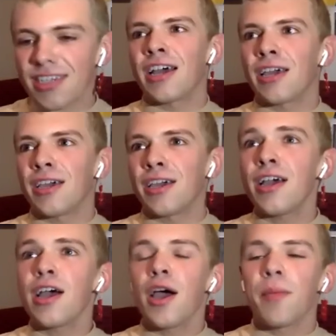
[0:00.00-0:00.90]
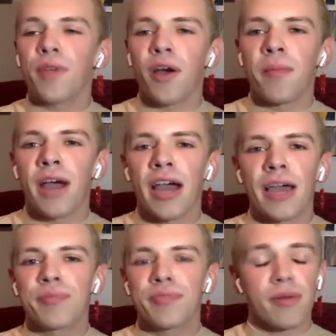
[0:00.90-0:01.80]
I brought
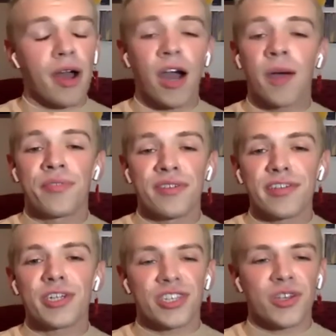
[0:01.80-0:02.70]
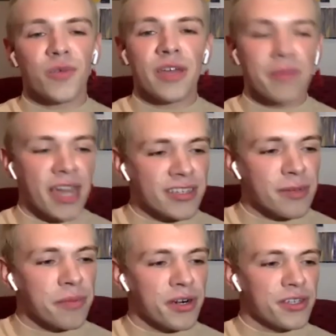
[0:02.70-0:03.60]
my privilege as a white
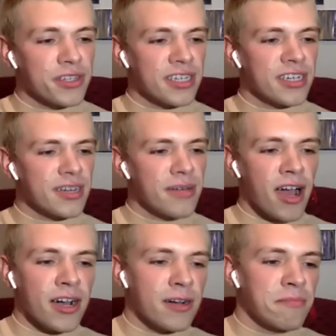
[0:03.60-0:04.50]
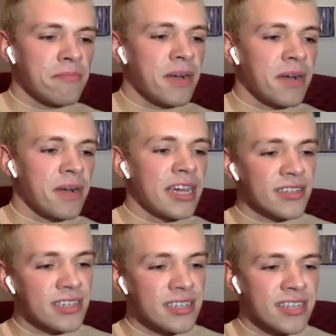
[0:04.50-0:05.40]
passing person, my
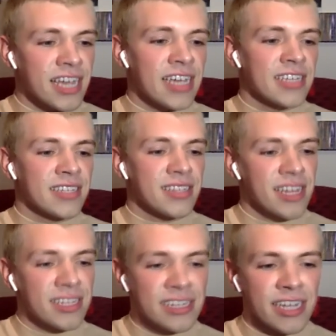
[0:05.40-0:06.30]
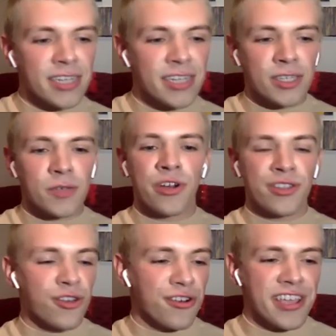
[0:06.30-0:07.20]
existence as
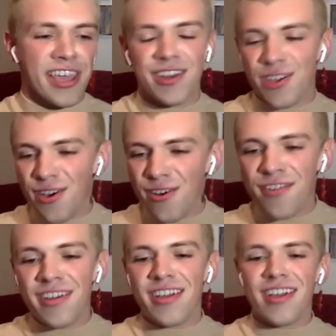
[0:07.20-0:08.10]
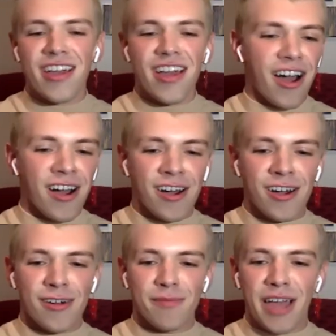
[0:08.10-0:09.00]
Latinx Puerto Riqueño,
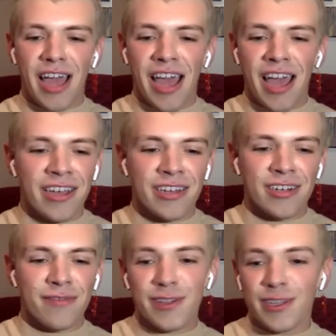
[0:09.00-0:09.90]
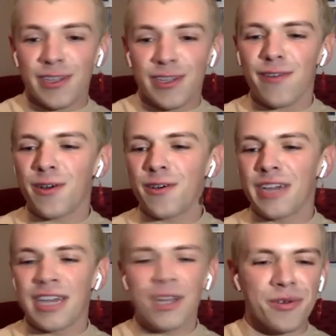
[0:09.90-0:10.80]
and
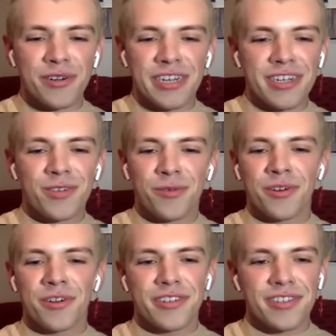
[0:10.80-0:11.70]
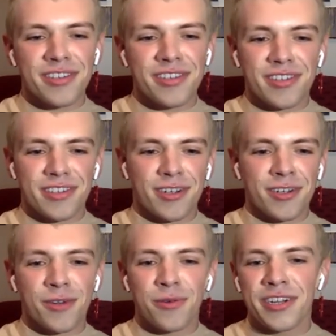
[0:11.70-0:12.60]
philosophical inquiry
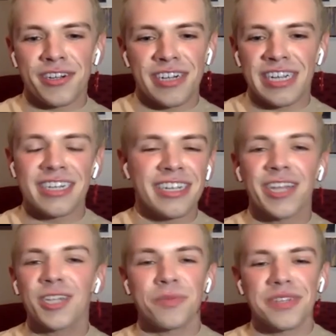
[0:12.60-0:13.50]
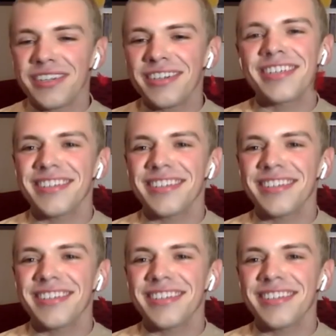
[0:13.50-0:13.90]
towards queer engagement.